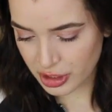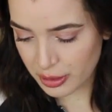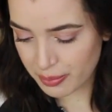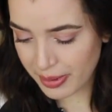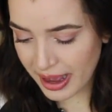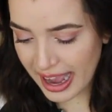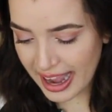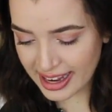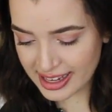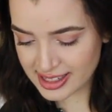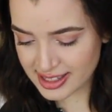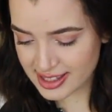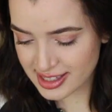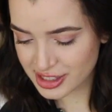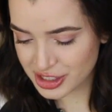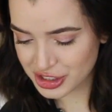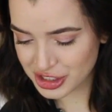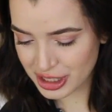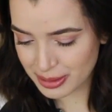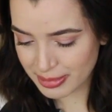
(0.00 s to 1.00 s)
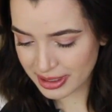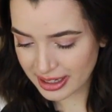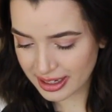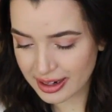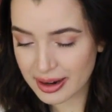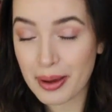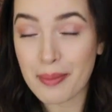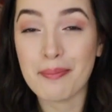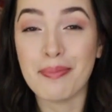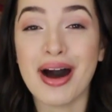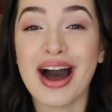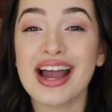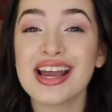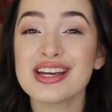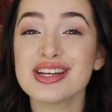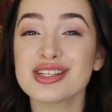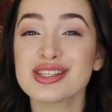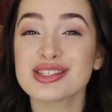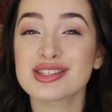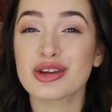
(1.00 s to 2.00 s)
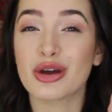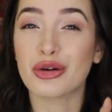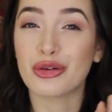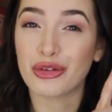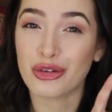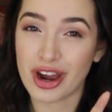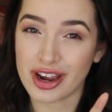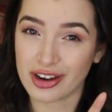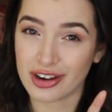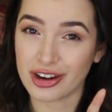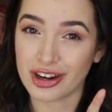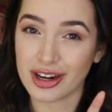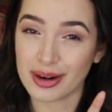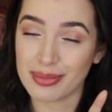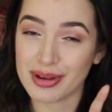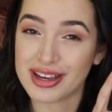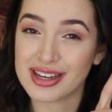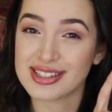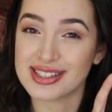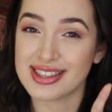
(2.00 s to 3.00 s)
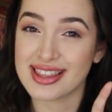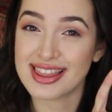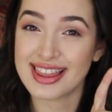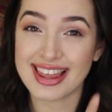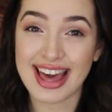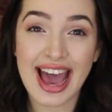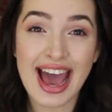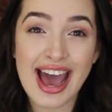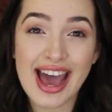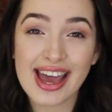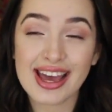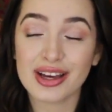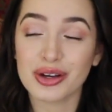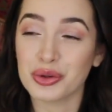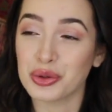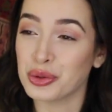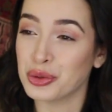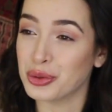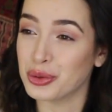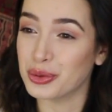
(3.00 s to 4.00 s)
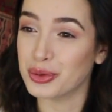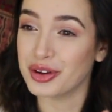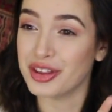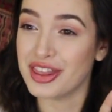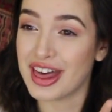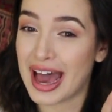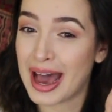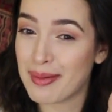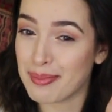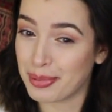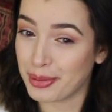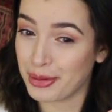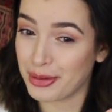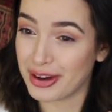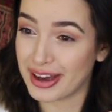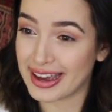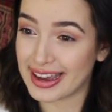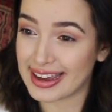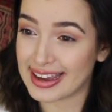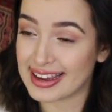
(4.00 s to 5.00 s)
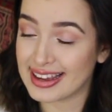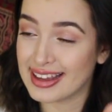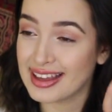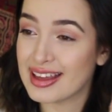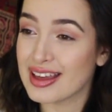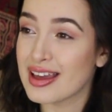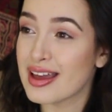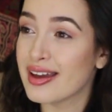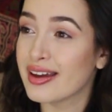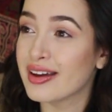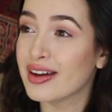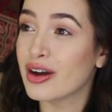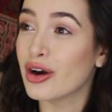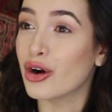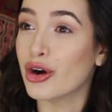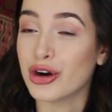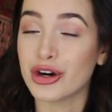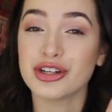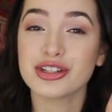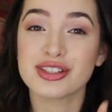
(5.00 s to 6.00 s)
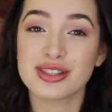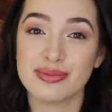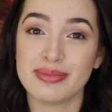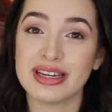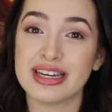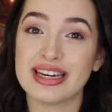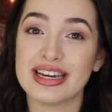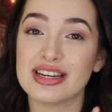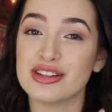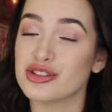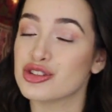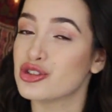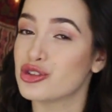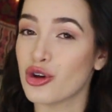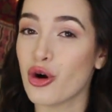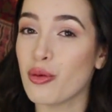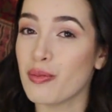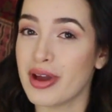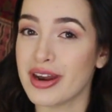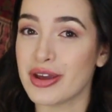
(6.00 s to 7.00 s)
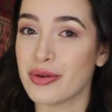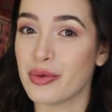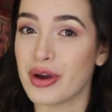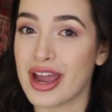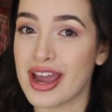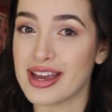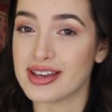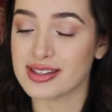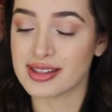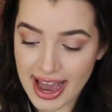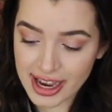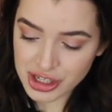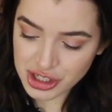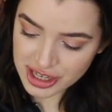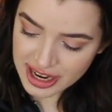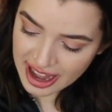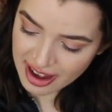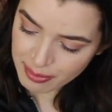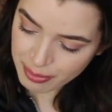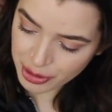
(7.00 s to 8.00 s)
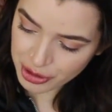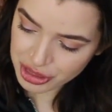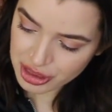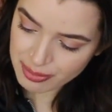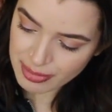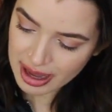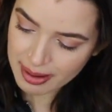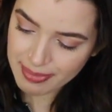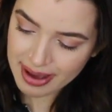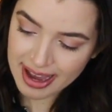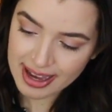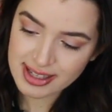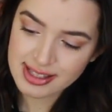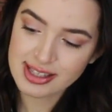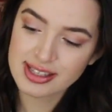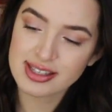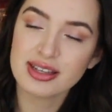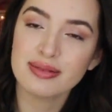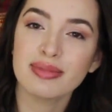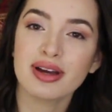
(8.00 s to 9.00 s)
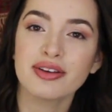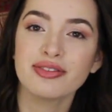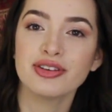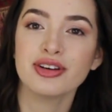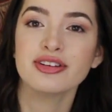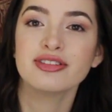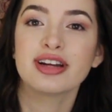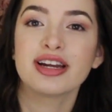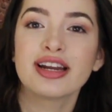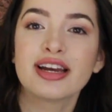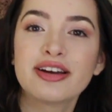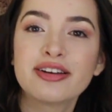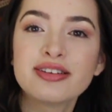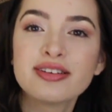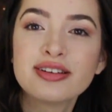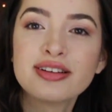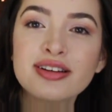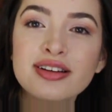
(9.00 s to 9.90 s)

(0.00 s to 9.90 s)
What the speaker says: Your bias is Jimin. Bias Wrecker, because that boy hurts me in so many ways. I actually have both of my biases in my phone right now.